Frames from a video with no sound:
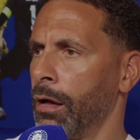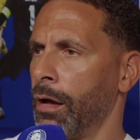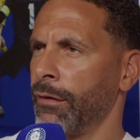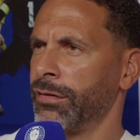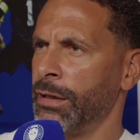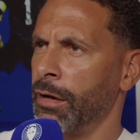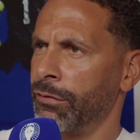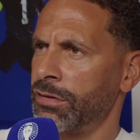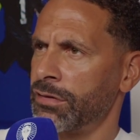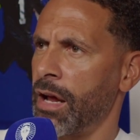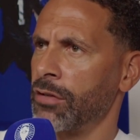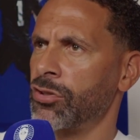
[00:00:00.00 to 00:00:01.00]
I've seen others
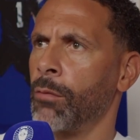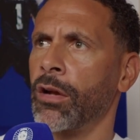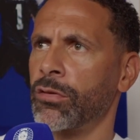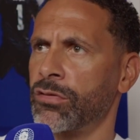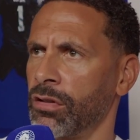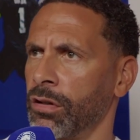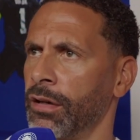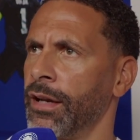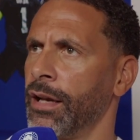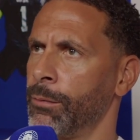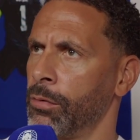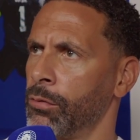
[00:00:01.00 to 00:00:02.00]
like Tom Huddleston can hit
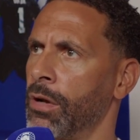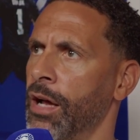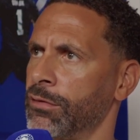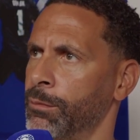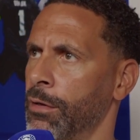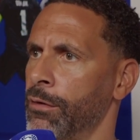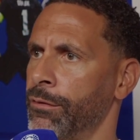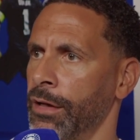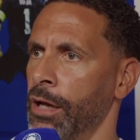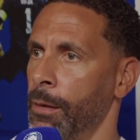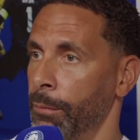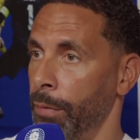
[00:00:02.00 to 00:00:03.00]
the ball nice with both feet,
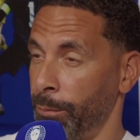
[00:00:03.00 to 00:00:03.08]
but